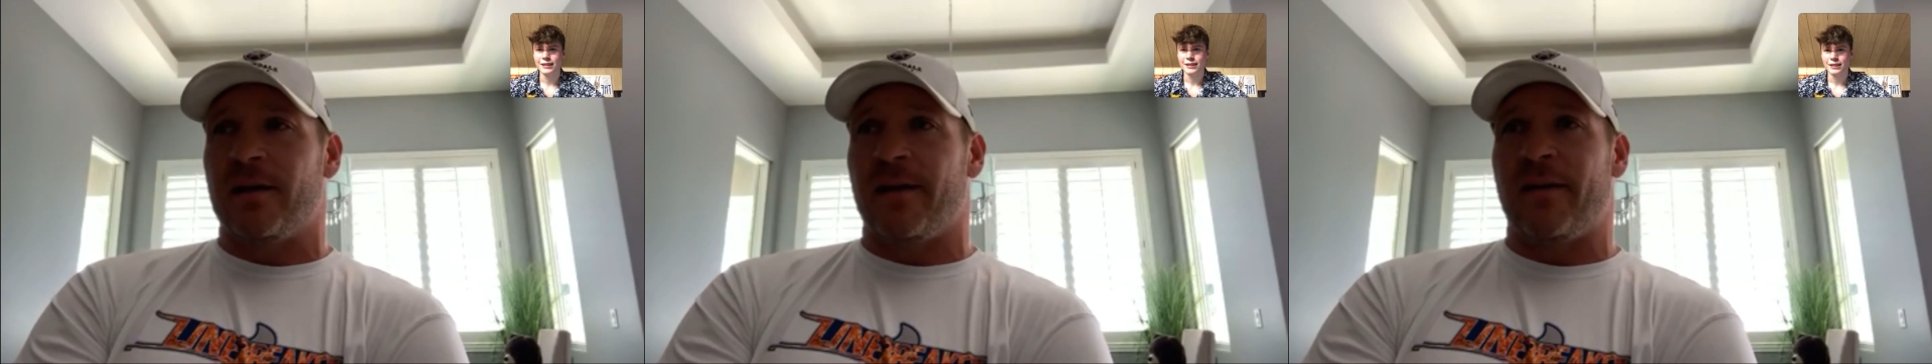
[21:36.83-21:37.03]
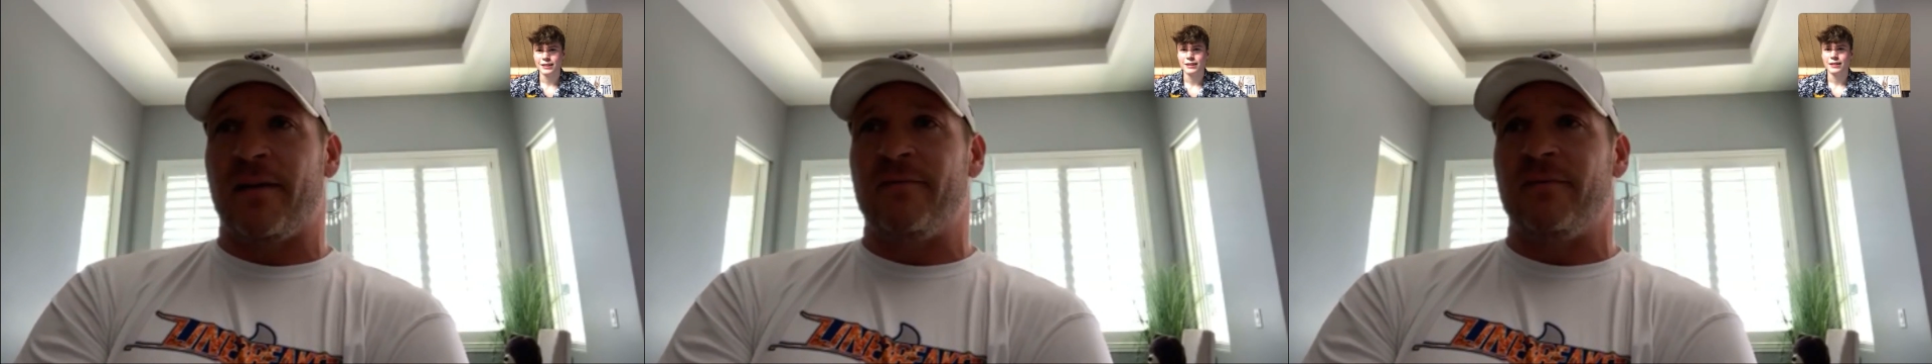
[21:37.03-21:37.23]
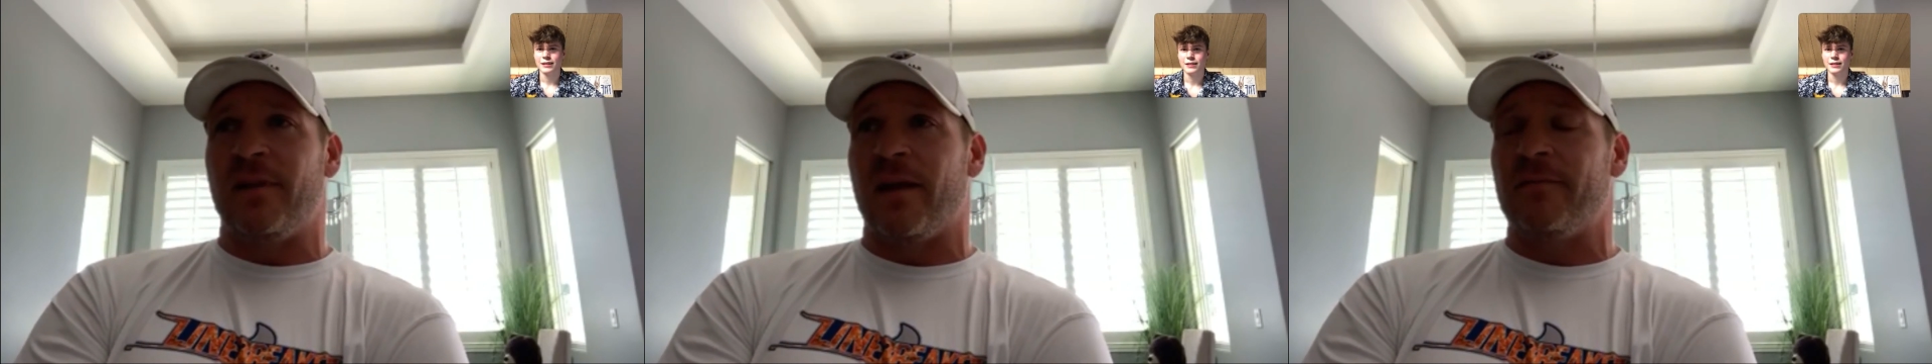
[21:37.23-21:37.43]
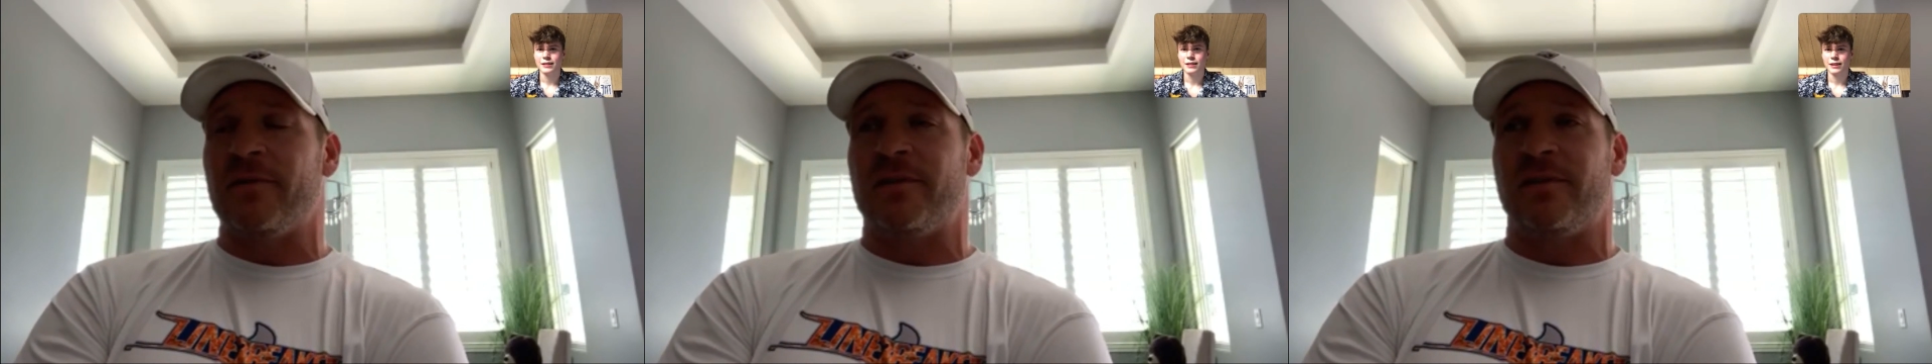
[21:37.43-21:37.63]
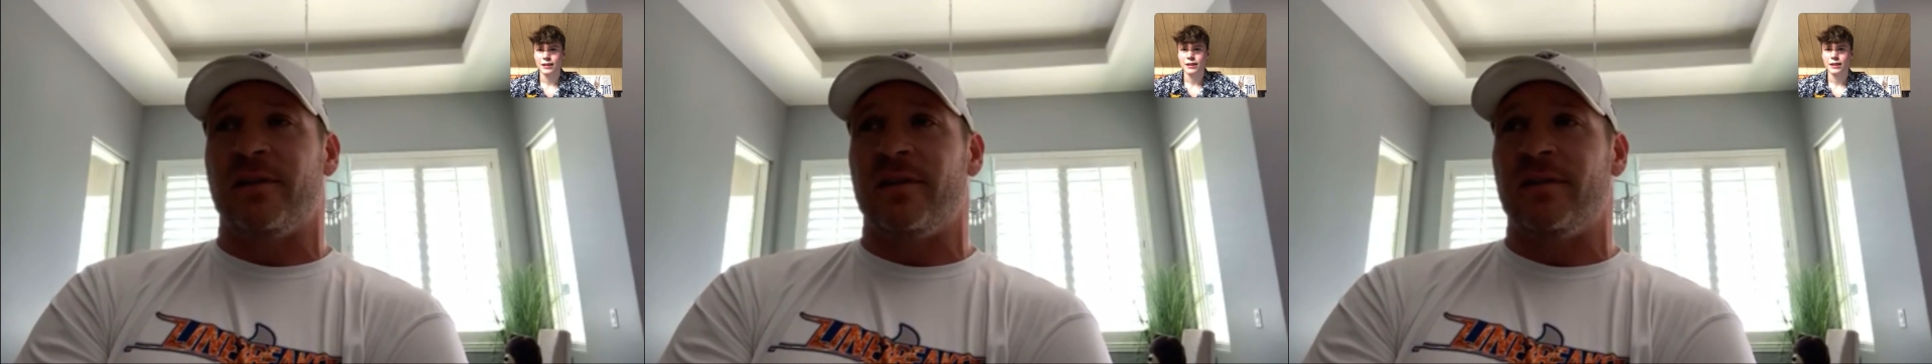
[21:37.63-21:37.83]
I've never
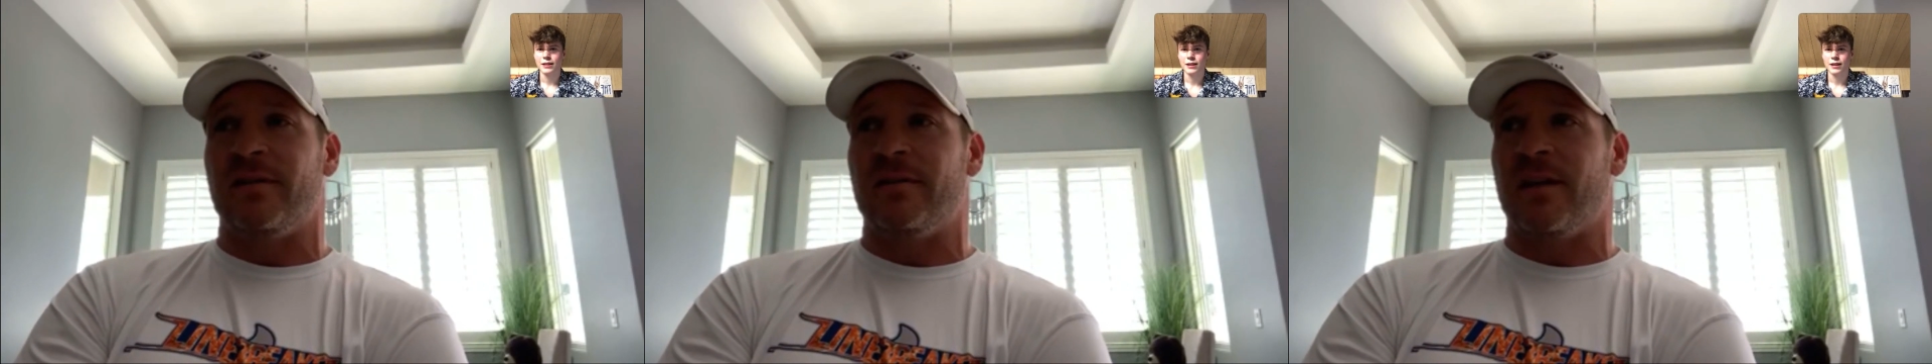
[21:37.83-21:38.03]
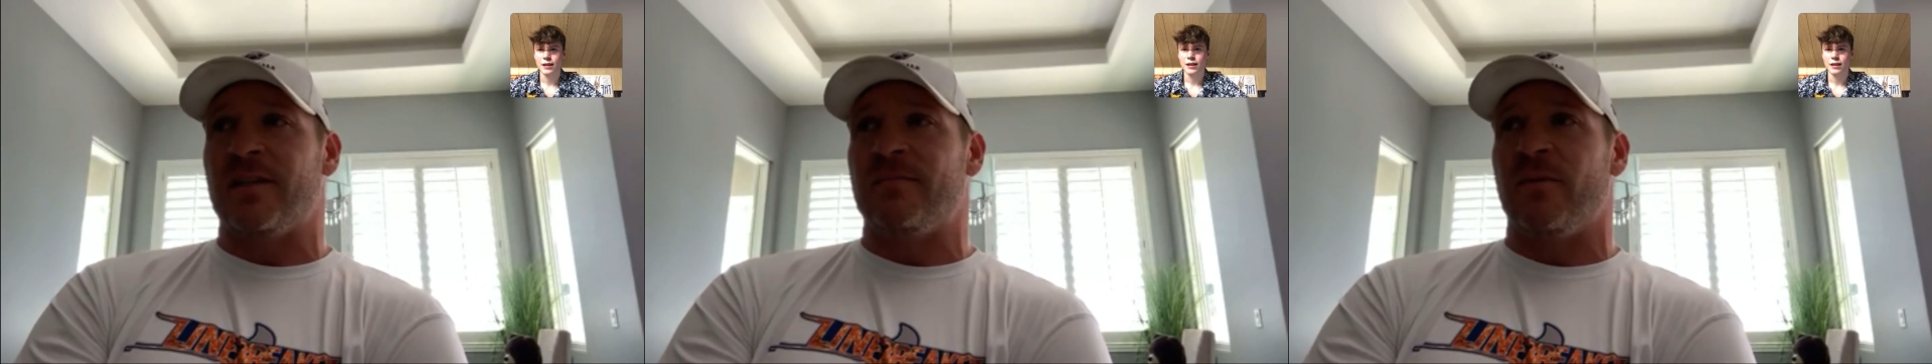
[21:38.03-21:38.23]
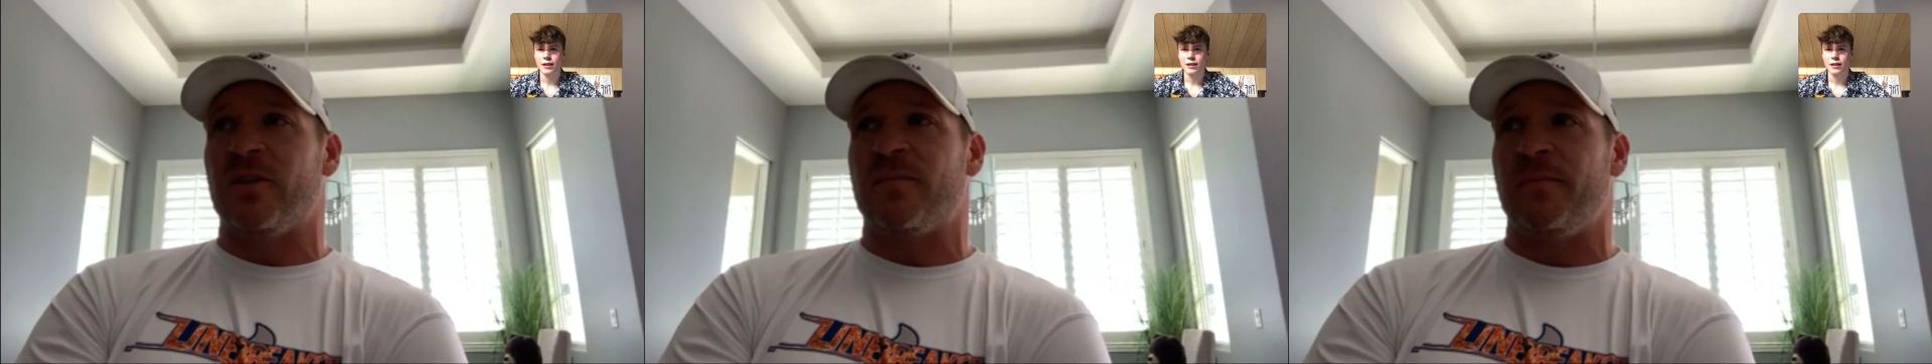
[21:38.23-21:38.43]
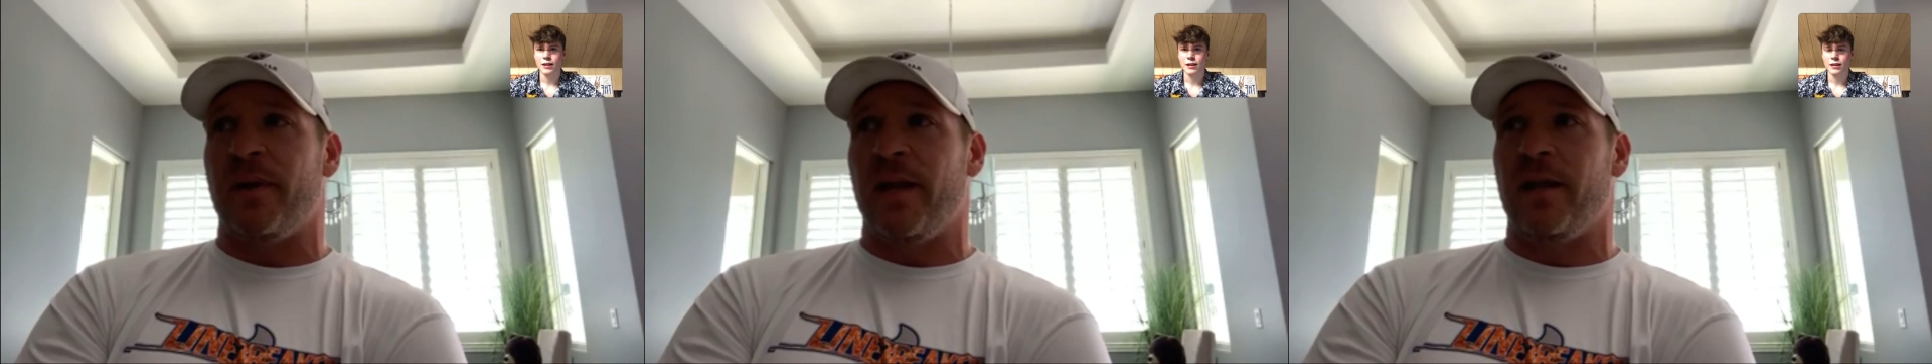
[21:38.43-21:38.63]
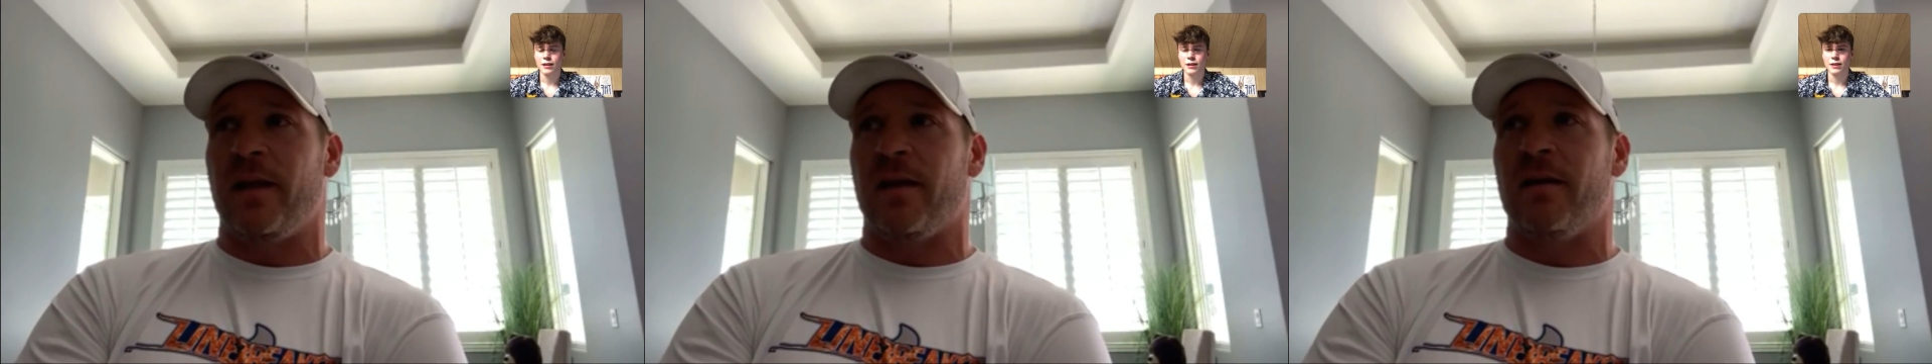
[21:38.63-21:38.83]
seen as much
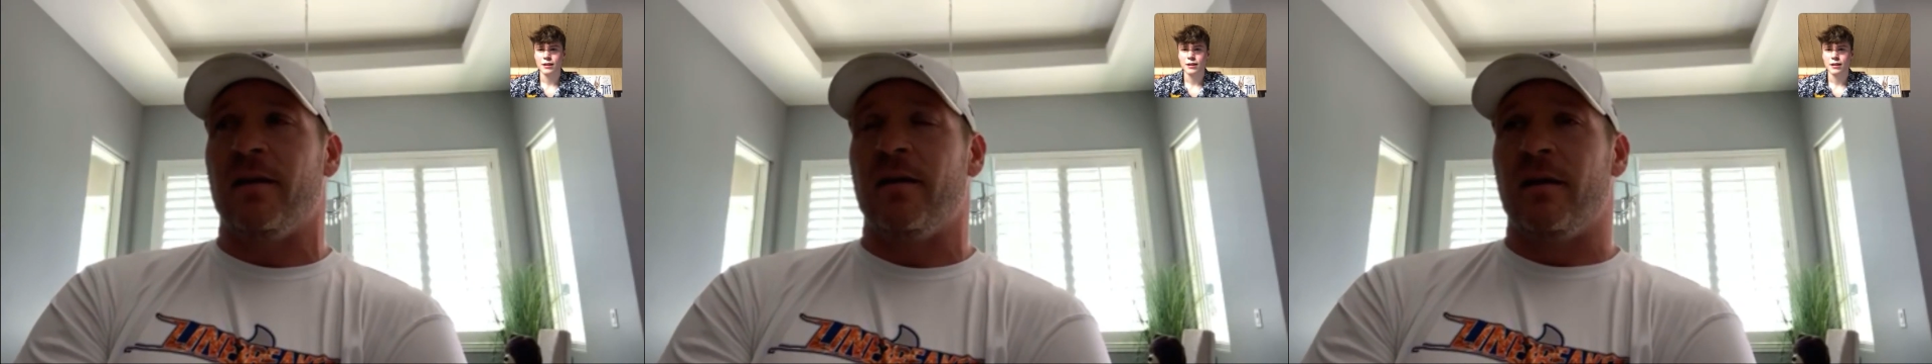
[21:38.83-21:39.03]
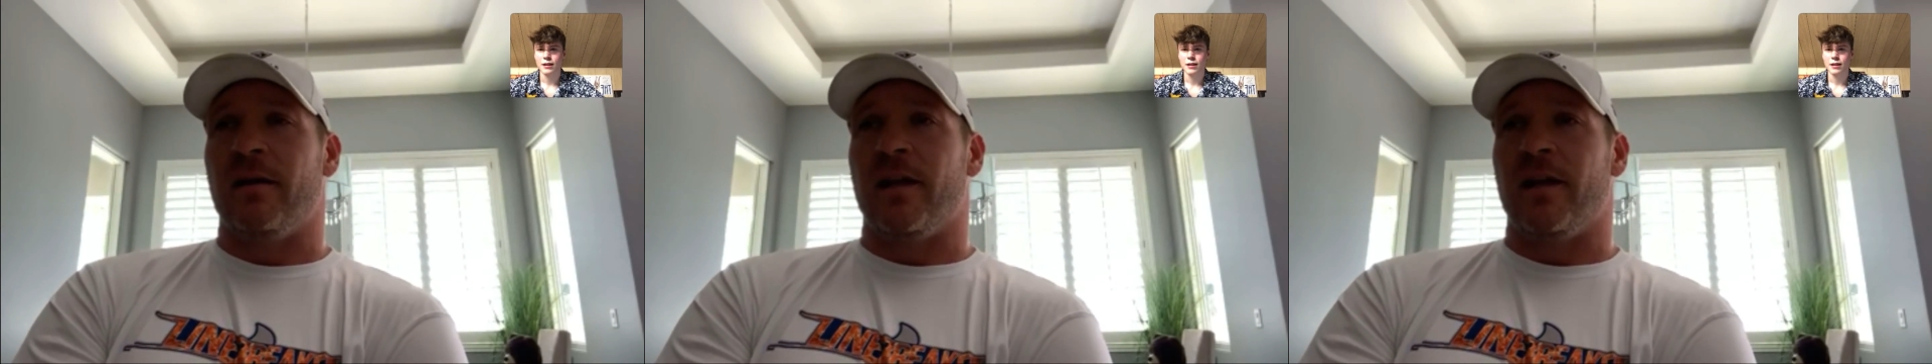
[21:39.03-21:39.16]
media